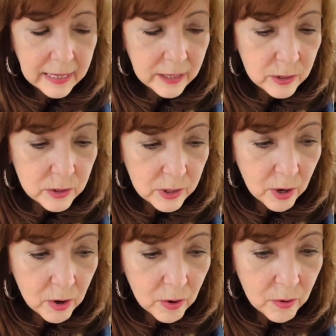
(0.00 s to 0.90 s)

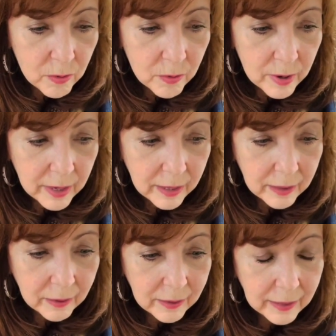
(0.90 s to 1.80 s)
So
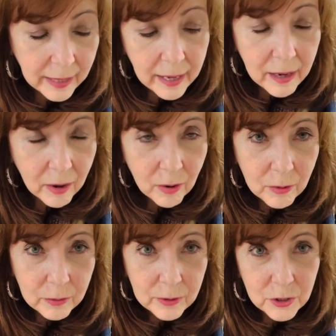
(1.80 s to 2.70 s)

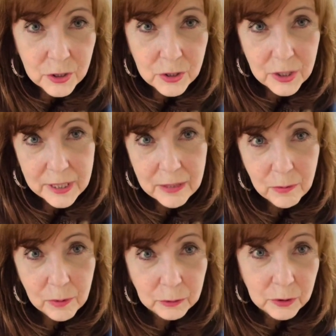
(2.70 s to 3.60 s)
now she
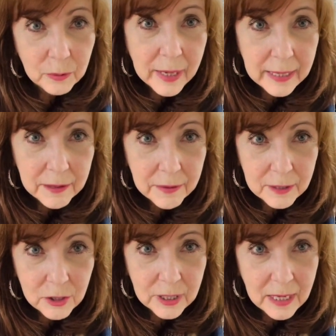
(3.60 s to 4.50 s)
will do anything
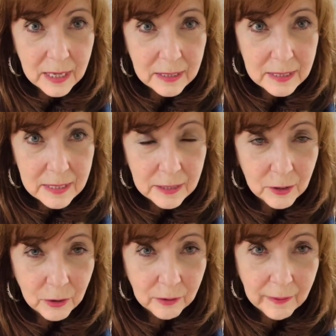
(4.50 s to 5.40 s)
she can to sit in
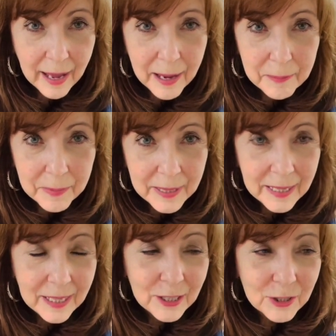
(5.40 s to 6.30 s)
your lap.
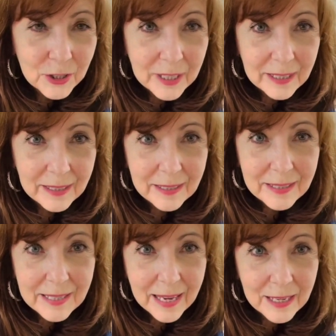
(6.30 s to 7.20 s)
She
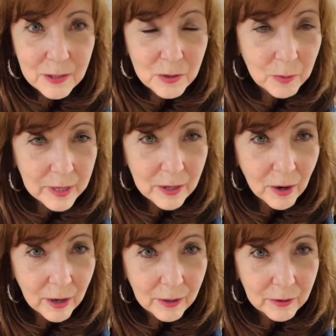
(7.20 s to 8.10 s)
is a
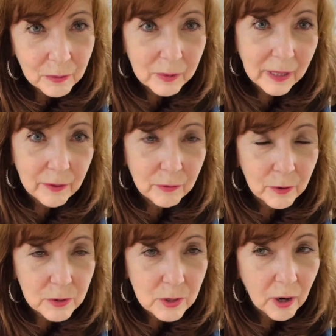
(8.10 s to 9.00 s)
sweetheart. When I
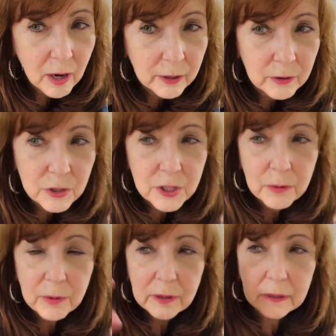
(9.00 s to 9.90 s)
first got her, she
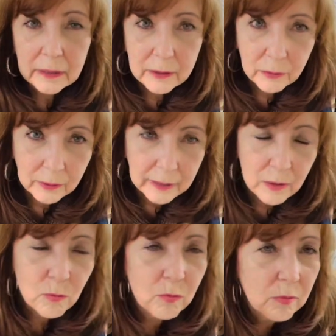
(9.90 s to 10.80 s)
would literally
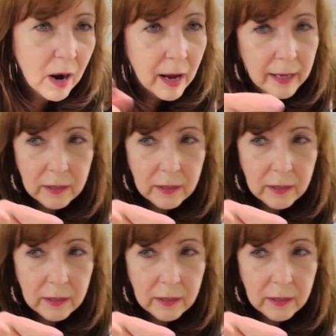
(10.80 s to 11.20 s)
run.